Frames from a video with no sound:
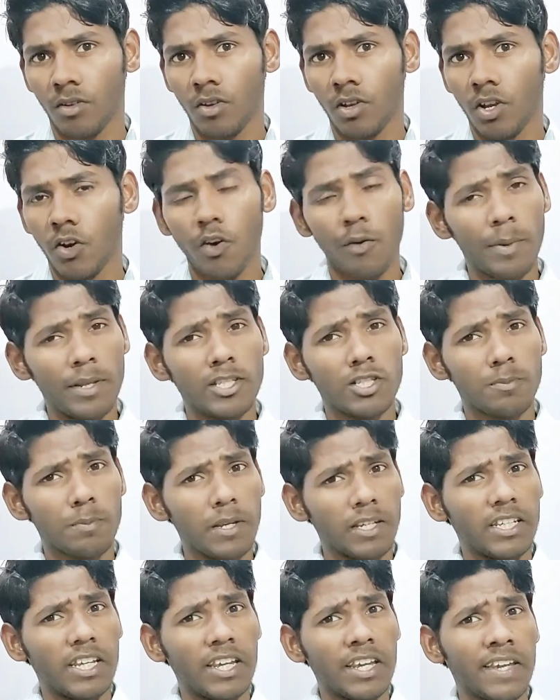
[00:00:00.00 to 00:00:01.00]
We've been
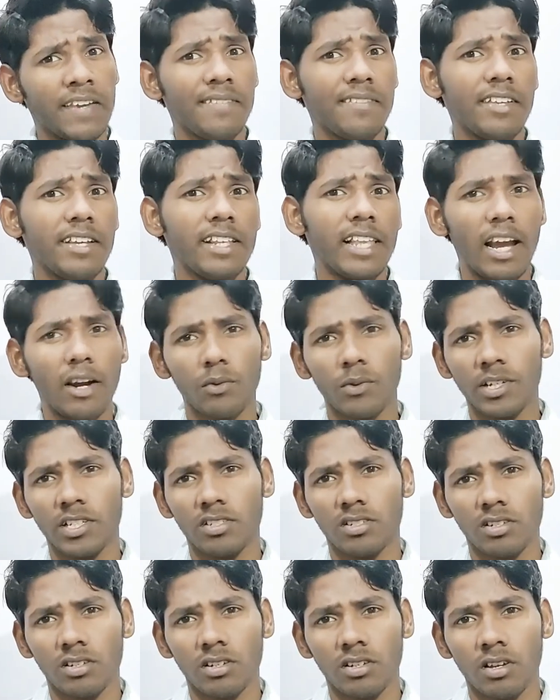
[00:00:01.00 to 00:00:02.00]
speaking Hindi
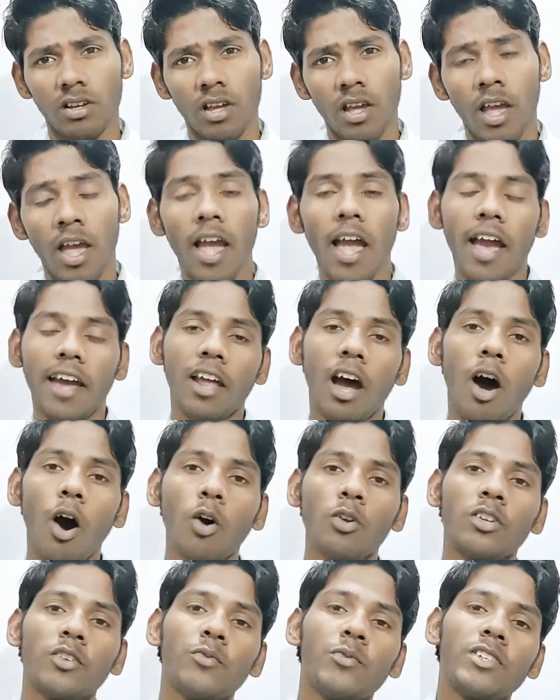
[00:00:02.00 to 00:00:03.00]
language. And
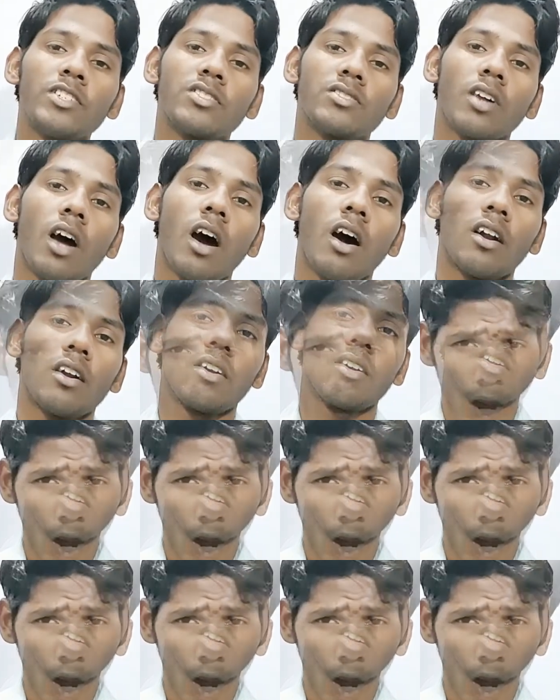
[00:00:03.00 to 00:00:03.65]
how did we start?